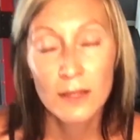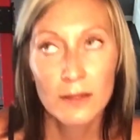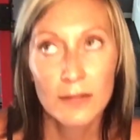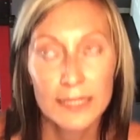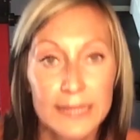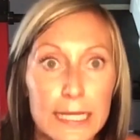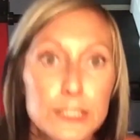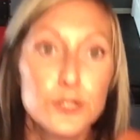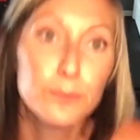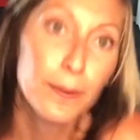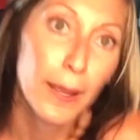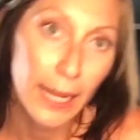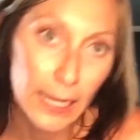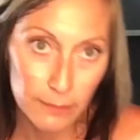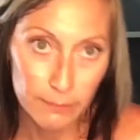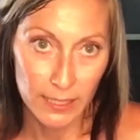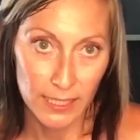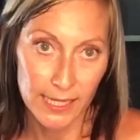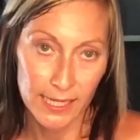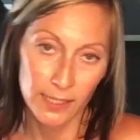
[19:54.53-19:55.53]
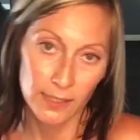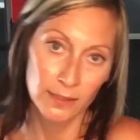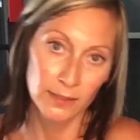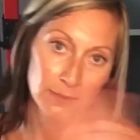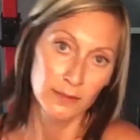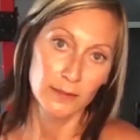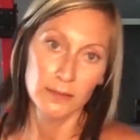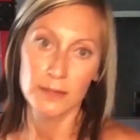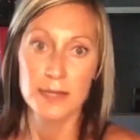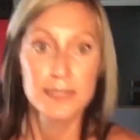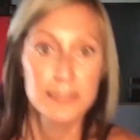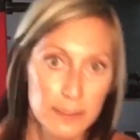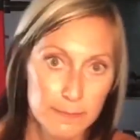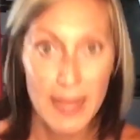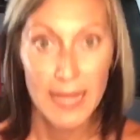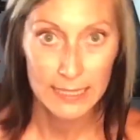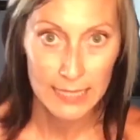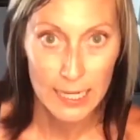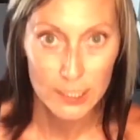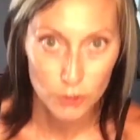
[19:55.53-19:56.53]
they do pay me to
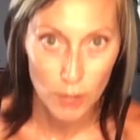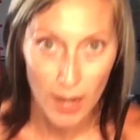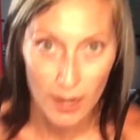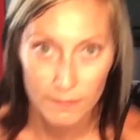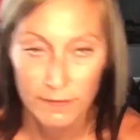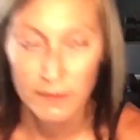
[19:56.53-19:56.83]
make that drive.